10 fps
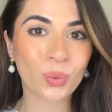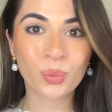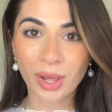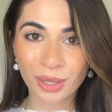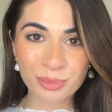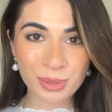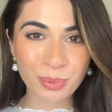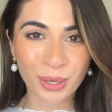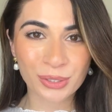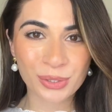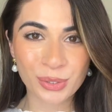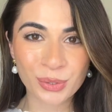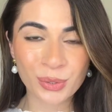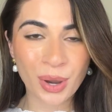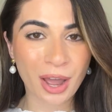Welcome to part
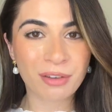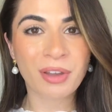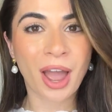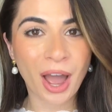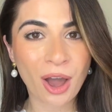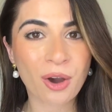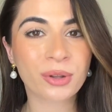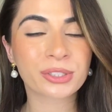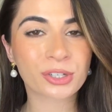2 of how to